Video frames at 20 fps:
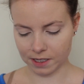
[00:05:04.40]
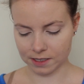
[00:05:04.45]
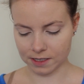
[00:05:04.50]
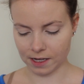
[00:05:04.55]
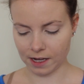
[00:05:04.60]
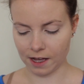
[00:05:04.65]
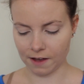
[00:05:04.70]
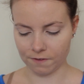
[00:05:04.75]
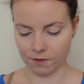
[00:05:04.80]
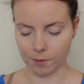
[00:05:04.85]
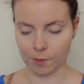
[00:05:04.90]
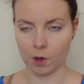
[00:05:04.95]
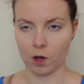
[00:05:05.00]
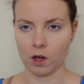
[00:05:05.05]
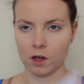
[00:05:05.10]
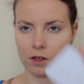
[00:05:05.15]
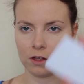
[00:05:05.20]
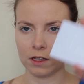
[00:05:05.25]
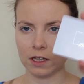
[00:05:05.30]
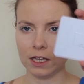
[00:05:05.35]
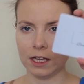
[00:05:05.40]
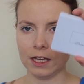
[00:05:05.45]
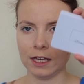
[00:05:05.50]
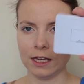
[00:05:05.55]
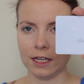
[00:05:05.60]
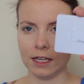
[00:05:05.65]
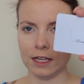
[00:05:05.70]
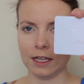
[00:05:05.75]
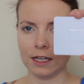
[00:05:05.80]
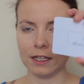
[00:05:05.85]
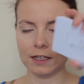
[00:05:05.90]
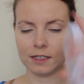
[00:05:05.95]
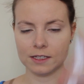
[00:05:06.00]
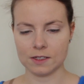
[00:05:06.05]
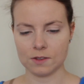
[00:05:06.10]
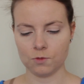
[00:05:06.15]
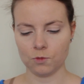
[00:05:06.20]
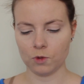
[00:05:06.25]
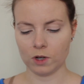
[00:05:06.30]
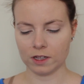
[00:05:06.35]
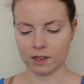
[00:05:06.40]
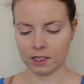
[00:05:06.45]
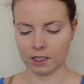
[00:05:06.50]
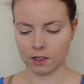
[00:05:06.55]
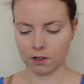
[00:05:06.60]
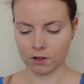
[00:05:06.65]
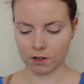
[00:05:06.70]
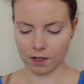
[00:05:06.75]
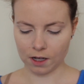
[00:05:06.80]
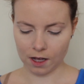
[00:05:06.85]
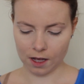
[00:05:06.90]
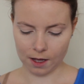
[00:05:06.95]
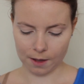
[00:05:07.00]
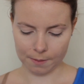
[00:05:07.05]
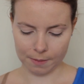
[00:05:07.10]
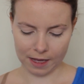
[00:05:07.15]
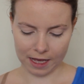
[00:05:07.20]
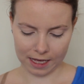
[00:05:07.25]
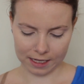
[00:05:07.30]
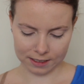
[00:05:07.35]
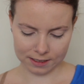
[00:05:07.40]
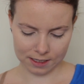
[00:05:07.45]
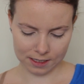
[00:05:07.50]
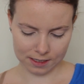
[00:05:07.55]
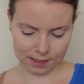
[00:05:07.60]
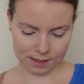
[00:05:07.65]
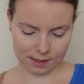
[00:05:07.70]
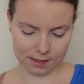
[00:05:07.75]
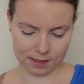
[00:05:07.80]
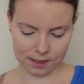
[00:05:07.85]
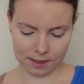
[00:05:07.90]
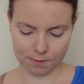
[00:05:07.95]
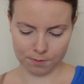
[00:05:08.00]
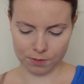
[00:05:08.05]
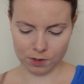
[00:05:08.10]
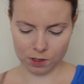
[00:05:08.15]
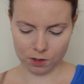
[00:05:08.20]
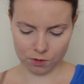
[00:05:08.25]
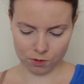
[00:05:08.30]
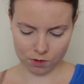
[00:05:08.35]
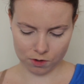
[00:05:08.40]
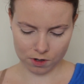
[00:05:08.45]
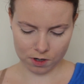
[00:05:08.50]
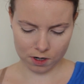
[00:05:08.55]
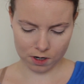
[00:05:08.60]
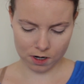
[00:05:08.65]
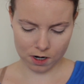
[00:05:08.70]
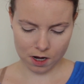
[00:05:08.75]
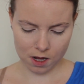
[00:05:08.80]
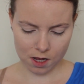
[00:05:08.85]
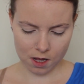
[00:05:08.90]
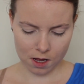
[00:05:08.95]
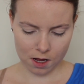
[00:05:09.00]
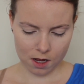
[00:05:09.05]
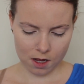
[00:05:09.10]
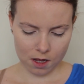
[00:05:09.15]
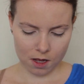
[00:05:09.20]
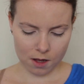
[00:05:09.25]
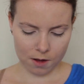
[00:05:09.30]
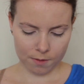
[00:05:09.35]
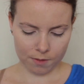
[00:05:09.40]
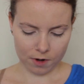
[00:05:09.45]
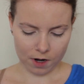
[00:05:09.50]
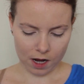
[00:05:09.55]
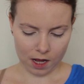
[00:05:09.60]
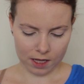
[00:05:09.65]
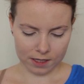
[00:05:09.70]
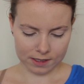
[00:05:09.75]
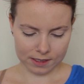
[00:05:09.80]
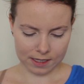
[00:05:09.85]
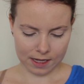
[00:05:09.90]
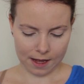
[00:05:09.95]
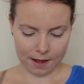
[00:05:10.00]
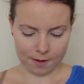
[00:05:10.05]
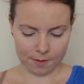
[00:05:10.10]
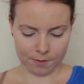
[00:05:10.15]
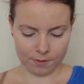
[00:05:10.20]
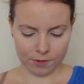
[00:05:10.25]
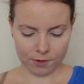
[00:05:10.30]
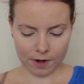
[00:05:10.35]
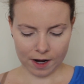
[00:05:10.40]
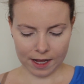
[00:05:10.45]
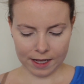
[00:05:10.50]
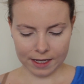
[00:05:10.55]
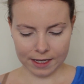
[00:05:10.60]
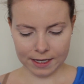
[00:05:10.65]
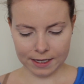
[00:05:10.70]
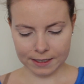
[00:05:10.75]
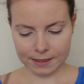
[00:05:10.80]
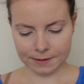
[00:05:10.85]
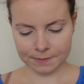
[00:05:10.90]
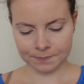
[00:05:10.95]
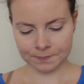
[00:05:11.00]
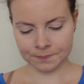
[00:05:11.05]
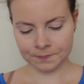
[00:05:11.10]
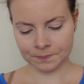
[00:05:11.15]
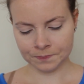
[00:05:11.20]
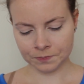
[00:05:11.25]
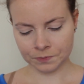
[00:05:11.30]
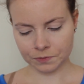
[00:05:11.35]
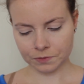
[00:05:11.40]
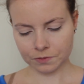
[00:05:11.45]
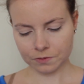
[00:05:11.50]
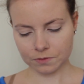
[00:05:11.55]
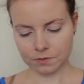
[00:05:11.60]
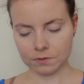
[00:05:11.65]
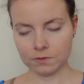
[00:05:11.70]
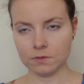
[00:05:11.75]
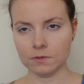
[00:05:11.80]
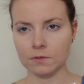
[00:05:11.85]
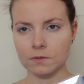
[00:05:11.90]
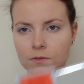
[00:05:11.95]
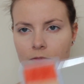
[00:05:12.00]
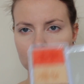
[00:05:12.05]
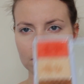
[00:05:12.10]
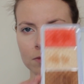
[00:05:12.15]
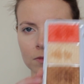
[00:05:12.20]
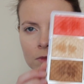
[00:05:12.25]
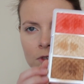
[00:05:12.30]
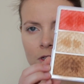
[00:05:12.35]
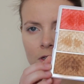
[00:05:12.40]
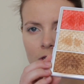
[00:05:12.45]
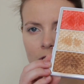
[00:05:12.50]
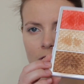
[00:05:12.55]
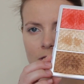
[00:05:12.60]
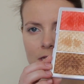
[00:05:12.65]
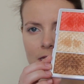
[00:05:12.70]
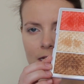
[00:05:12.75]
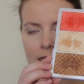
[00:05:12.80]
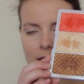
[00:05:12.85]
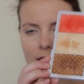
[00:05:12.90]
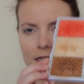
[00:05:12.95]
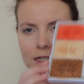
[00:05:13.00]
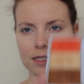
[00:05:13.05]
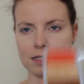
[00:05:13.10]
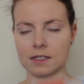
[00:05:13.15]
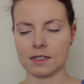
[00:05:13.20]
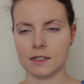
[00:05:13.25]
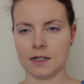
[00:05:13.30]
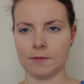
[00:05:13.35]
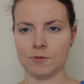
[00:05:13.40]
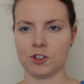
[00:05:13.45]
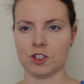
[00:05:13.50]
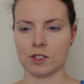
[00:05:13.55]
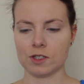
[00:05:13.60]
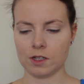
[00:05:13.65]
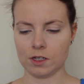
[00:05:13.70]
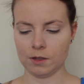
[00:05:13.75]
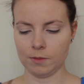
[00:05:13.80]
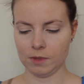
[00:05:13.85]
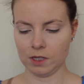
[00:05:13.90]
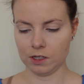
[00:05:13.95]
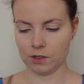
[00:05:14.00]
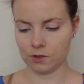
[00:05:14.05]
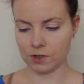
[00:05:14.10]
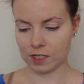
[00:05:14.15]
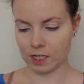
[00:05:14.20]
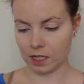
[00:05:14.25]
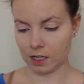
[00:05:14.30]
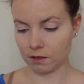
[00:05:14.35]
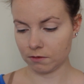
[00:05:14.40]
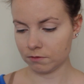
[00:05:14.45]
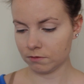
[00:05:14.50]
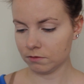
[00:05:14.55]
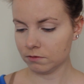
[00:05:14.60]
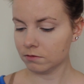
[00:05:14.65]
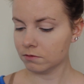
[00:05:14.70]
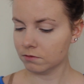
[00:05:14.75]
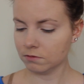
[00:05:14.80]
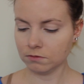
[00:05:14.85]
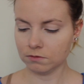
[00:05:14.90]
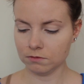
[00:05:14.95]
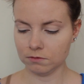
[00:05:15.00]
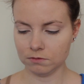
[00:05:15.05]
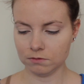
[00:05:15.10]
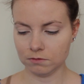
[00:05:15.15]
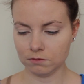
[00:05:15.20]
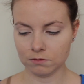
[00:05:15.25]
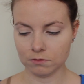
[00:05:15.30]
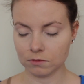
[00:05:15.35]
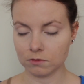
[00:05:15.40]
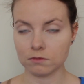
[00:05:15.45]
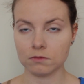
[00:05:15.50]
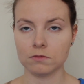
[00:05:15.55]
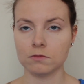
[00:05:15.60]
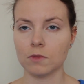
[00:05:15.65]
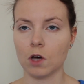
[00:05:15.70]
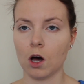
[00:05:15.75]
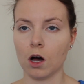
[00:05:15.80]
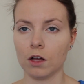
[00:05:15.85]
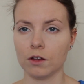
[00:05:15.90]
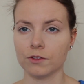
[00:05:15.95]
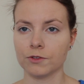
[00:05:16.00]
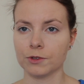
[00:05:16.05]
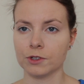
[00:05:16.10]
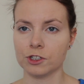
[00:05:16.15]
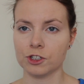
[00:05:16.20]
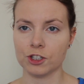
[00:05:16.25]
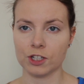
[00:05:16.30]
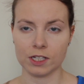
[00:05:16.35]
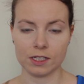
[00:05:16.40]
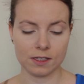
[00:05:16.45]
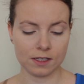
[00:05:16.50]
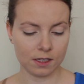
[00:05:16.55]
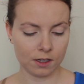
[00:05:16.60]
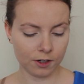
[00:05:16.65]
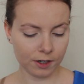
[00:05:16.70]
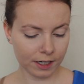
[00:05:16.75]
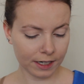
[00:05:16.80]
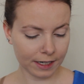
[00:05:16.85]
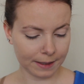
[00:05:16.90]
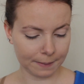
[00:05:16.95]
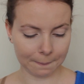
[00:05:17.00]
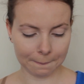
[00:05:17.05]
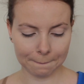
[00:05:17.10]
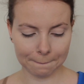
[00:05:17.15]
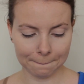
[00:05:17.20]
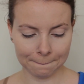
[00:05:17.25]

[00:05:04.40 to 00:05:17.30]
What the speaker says: because I have them all in this one little compact. This is the Pure Bronze and Brighten. Looks like this, and I'm just gonna be using all 3 shades that are in it.